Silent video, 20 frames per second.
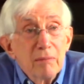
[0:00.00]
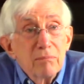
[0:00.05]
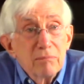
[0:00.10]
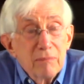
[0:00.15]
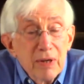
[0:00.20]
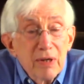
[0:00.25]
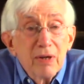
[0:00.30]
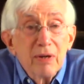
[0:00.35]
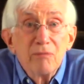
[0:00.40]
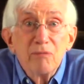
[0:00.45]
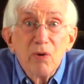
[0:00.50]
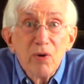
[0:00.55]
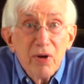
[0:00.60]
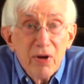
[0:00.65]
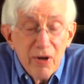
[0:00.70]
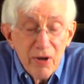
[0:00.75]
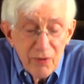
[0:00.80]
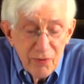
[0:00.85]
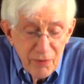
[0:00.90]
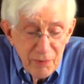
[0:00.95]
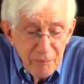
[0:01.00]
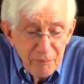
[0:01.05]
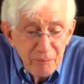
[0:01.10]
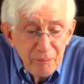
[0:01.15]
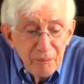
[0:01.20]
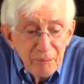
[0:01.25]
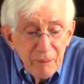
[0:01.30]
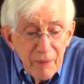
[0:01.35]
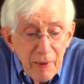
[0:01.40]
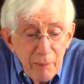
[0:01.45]
it converted us.
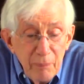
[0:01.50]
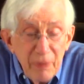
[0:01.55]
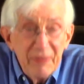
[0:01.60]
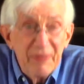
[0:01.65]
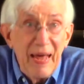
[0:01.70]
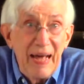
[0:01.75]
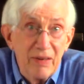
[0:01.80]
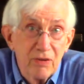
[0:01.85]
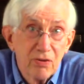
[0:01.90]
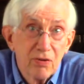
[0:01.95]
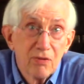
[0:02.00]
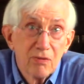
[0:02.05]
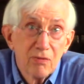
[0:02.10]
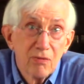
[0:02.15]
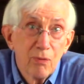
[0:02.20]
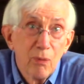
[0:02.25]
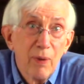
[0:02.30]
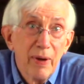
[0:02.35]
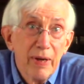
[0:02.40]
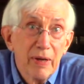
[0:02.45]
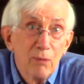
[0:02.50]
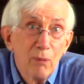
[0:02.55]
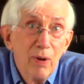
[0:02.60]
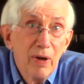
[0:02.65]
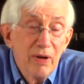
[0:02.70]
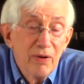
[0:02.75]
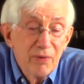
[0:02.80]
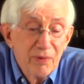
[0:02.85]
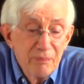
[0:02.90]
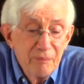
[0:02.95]
But that's the way it
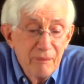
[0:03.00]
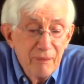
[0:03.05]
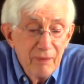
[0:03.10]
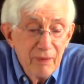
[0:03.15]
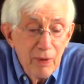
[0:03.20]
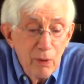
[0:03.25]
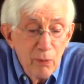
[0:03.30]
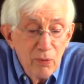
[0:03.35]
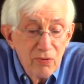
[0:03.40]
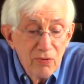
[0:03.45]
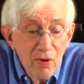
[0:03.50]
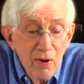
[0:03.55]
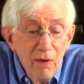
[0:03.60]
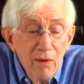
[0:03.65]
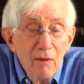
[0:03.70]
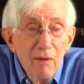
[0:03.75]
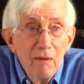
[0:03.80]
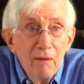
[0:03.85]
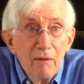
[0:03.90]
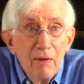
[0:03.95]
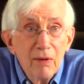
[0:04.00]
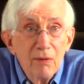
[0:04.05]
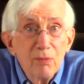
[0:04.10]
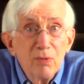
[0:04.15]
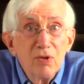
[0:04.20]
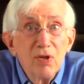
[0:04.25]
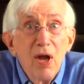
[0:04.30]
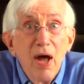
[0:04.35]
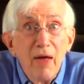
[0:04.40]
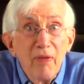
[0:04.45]
was. It
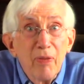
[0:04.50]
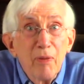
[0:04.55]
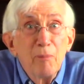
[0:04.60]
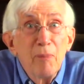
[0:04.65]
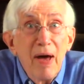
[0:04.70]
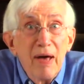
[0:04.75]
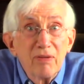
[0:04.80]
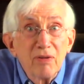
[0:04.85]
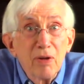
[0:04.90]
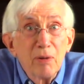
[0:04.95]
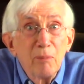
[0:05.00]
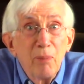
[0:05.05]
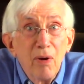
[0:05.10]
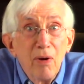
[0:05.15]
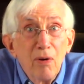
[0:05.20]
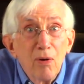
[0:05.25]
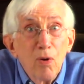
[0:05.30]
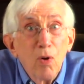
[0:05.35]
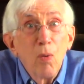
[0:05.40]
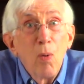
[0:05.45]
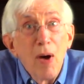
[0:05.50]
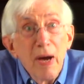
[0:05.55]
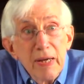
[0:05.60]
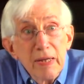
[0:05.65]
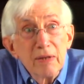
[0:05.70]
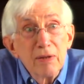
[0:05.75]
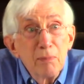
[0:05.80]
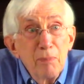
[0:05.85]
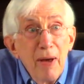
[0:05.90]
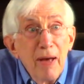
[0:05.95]
was not
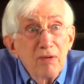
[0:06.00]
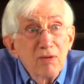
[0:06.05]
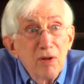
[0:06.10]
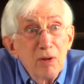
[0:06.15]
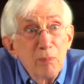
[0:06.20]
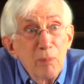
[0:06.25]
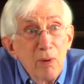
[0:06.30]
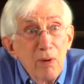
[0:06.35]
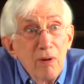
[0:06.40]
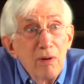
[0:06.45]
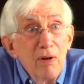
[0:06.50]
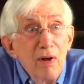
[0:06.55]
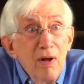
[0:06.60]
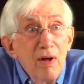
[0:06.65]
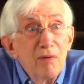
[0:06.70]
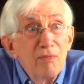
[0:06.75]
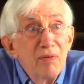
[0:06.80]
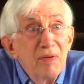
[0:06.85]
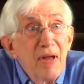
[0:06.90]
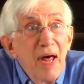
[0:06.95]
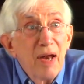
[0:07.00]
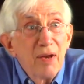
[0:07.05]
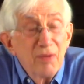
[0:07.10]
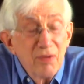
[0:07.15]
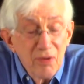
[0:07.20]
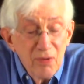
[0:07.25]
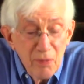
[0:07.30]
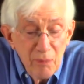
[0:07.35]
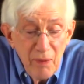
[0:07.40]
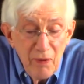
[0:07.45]
quite the basketball
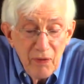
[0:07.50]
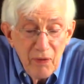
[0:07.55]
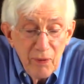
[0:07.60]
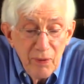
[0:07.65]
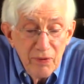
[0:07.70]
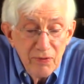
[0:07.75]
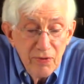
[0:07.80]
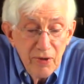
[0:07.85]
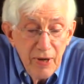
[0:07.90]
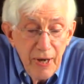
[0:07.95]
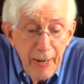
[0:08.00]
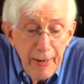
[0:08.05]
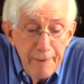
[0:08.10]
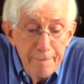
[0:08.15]
fanaticism that there is today.